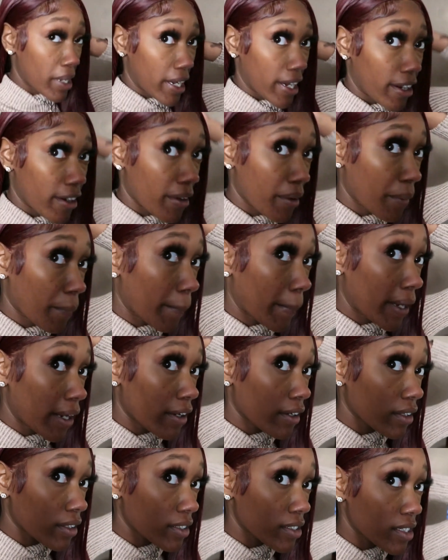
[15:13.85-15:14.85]
My
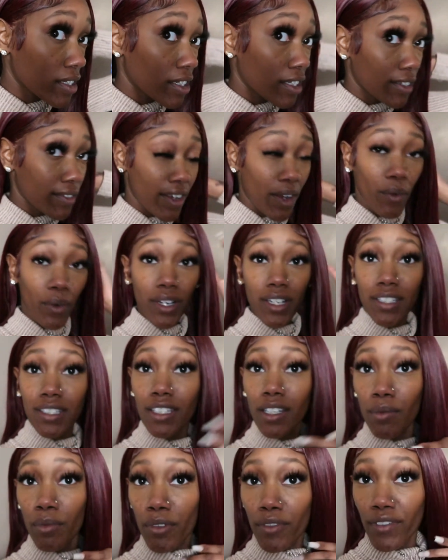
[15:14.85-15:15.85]
hair looks good. If y'all want a
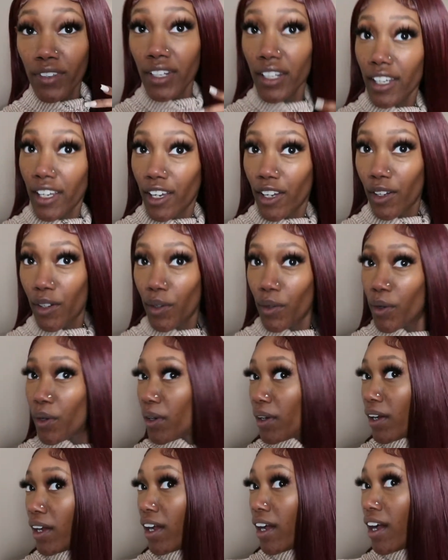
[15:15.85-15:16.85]
separate video
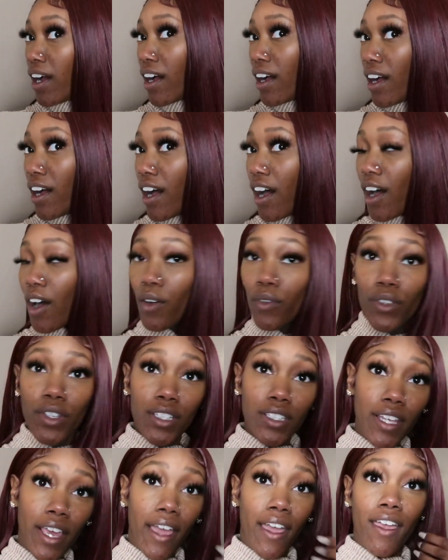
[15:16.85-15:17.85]
on
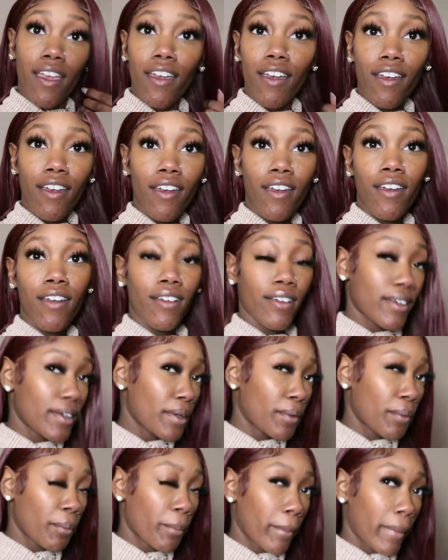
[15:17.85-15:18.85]
this hair,
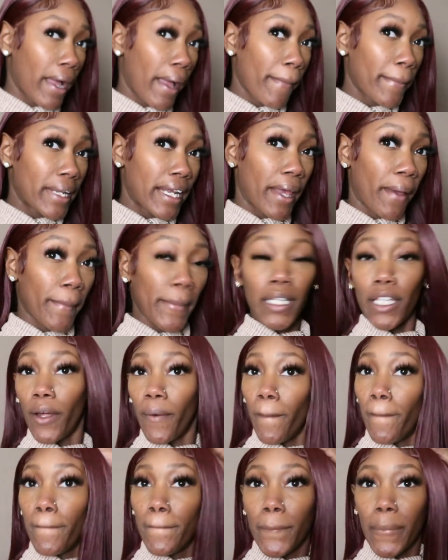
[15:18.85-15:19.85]
comment down below.
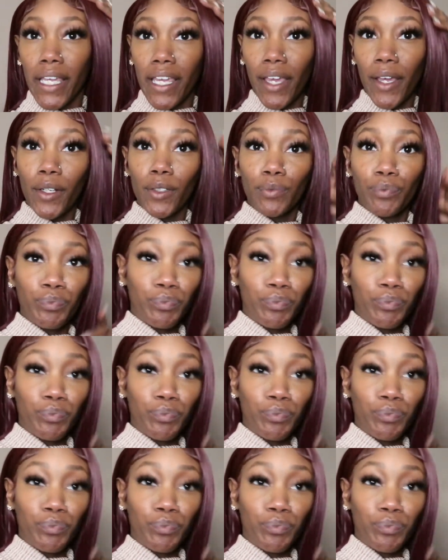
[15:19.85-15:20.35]
But yeah.